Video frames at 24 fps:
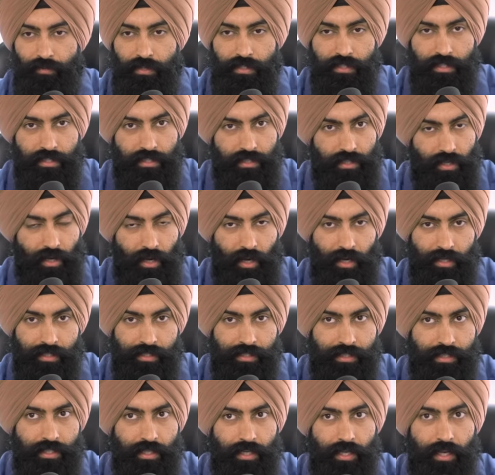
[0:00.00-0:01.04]
versus
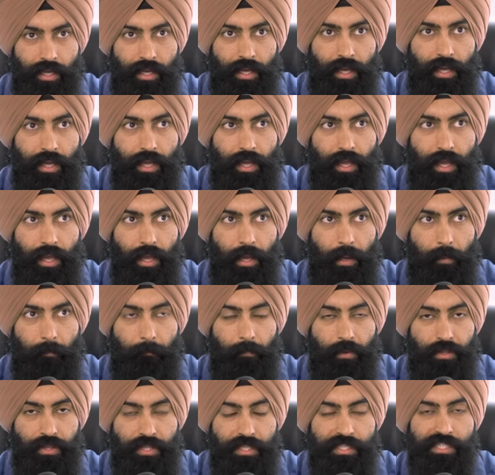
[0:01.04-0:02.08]
cost.
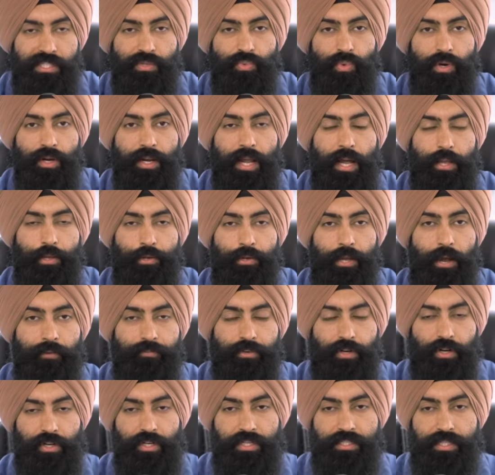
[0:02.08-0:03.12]
But this is where now you
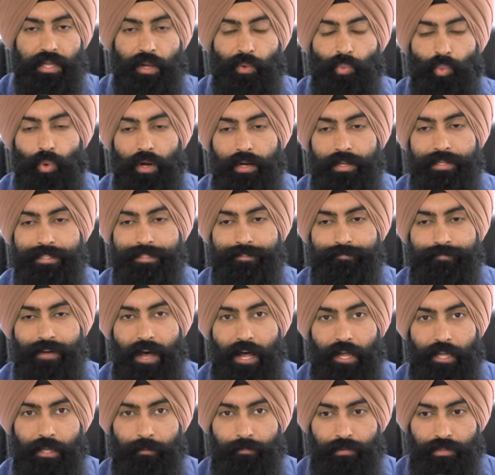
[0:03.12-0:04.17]
have to understand what is
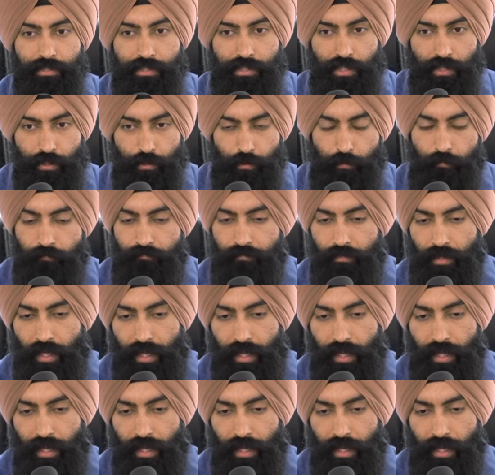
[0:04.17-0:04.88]
valuable to you.